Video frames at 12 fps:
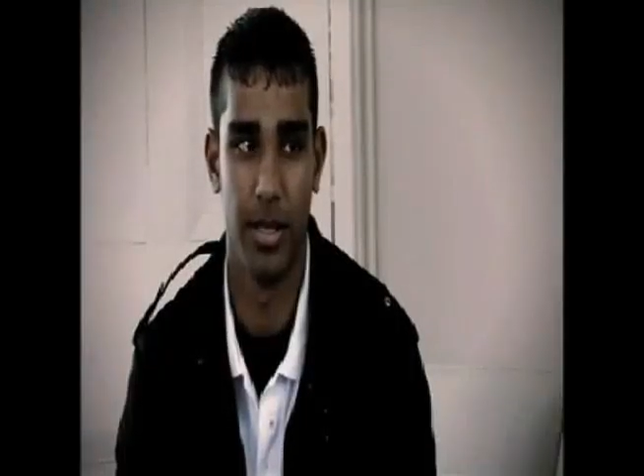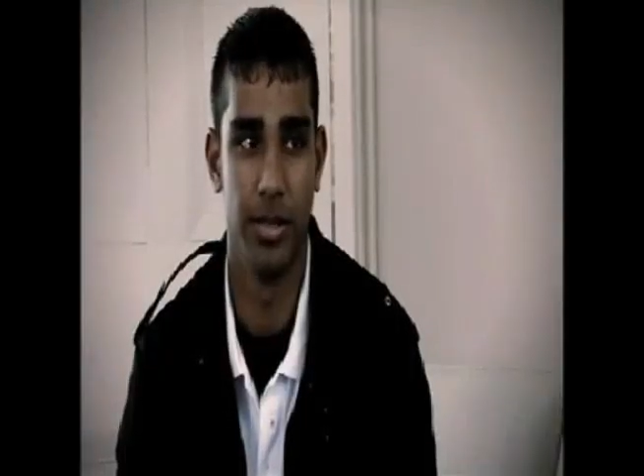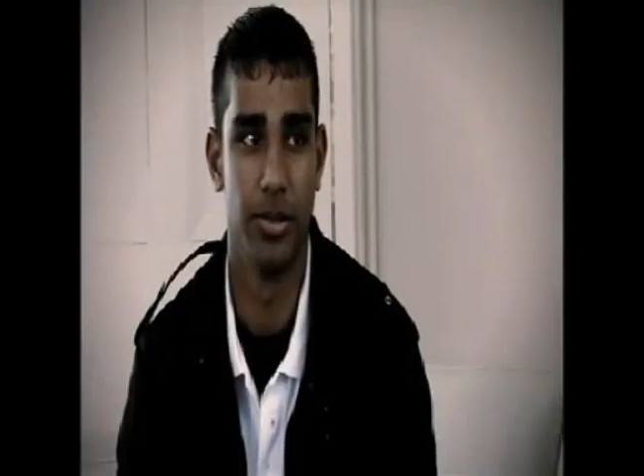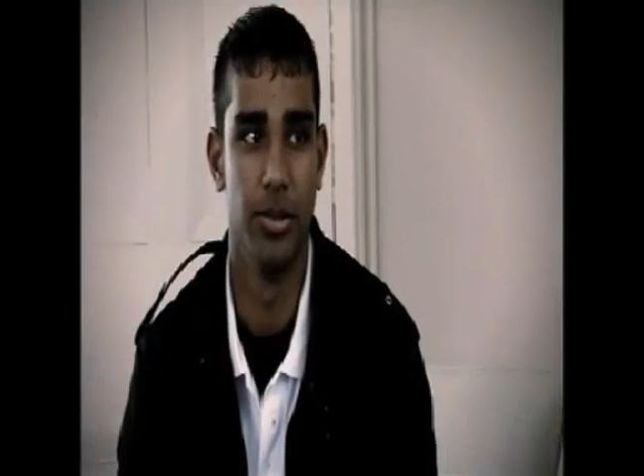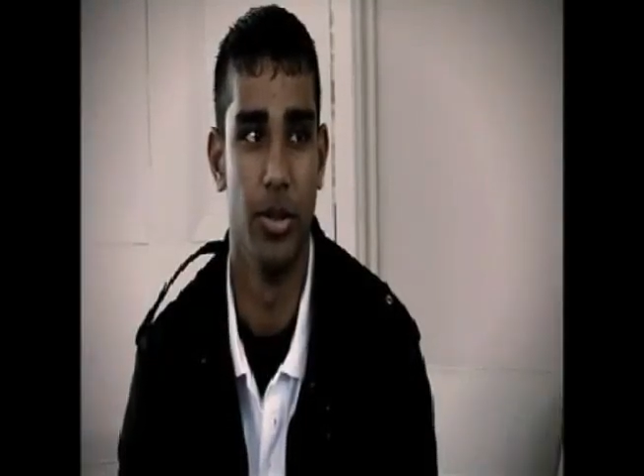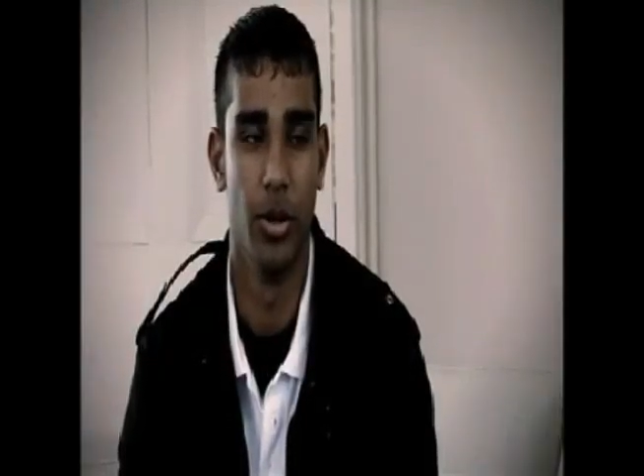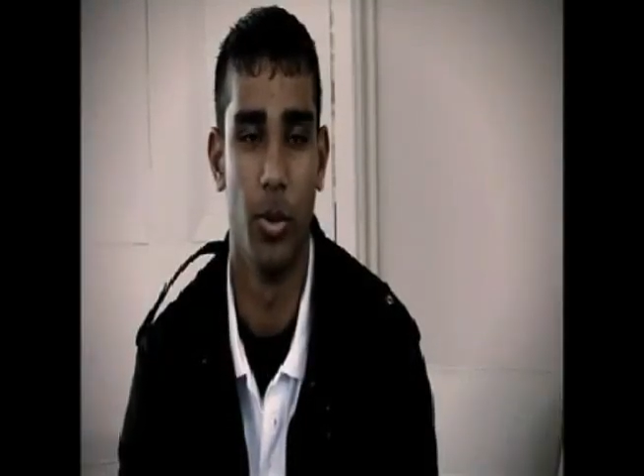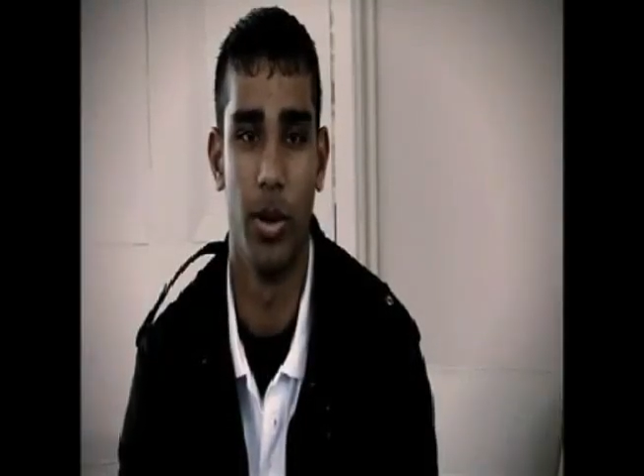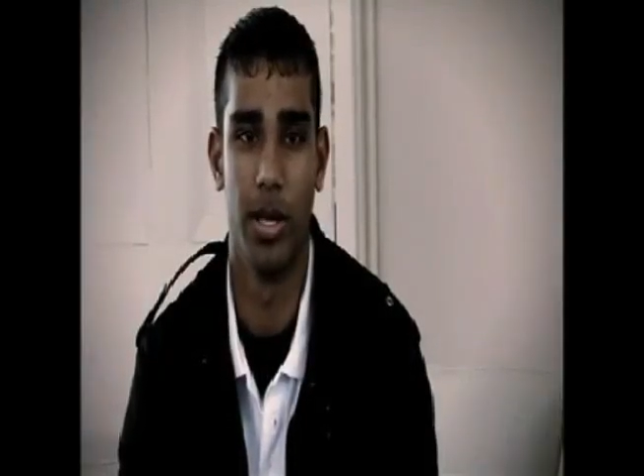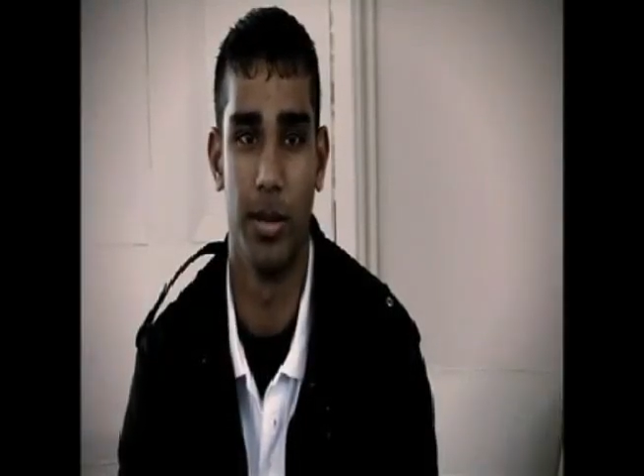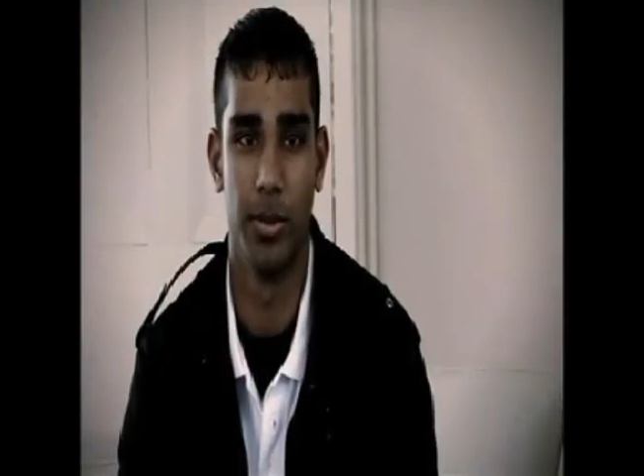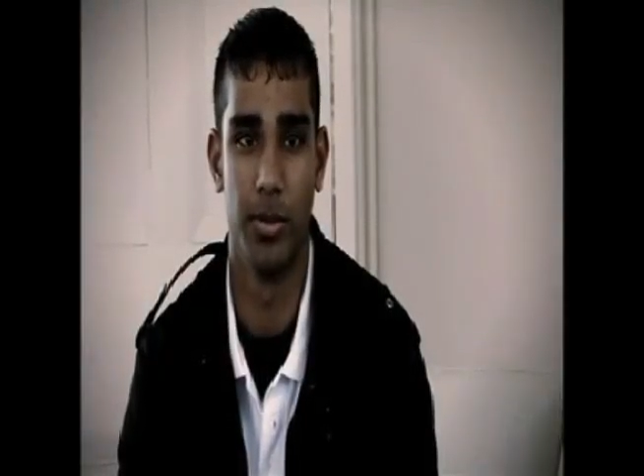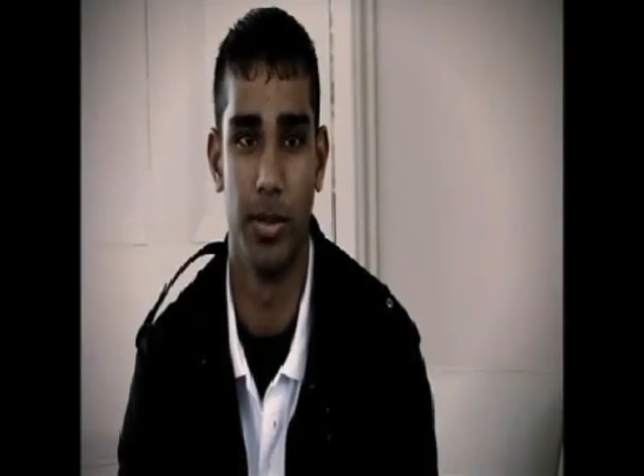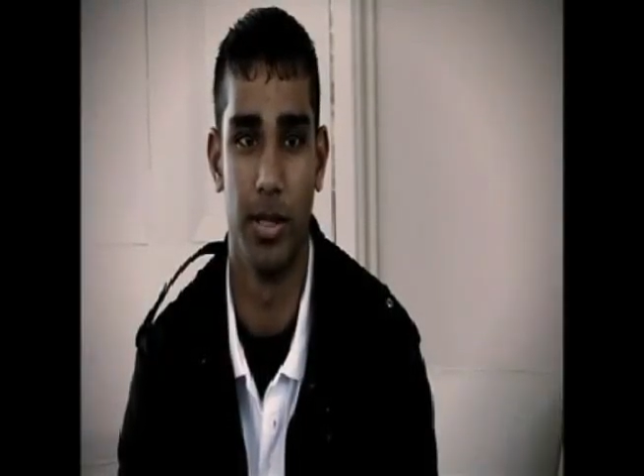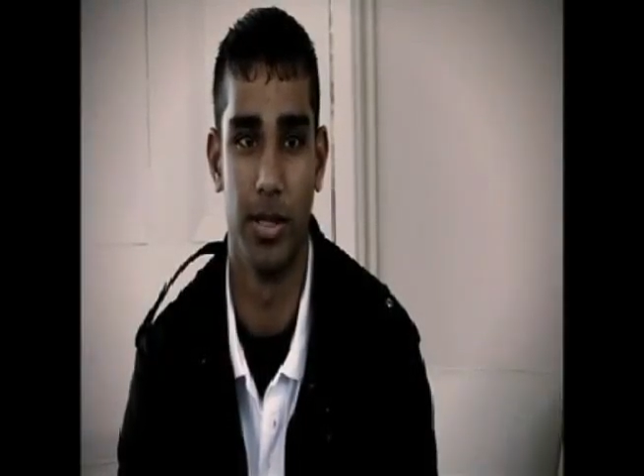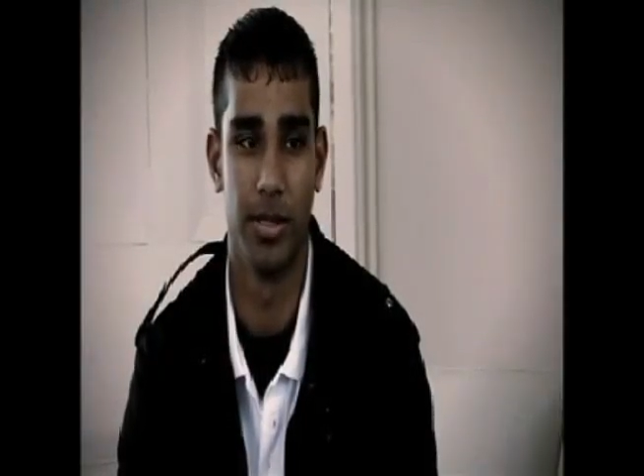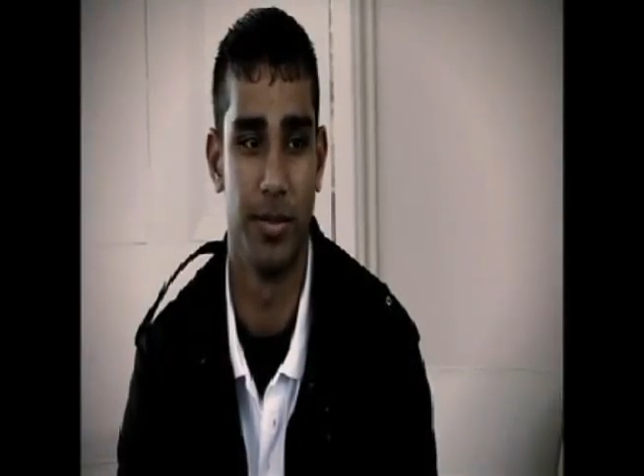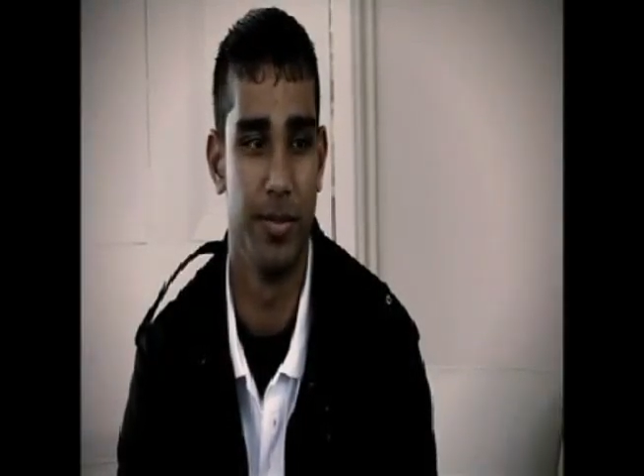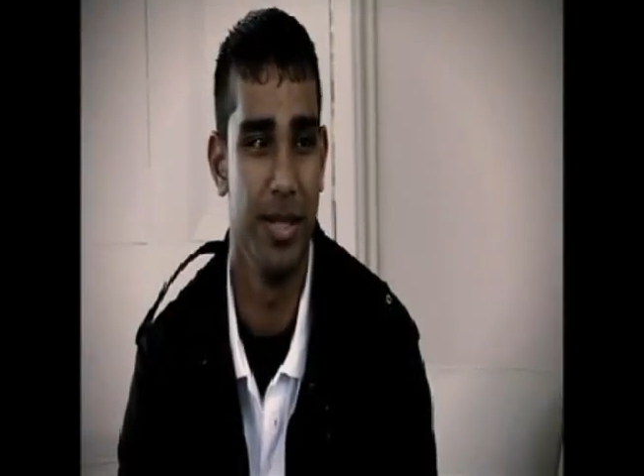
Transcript: There's no way I'm doing this.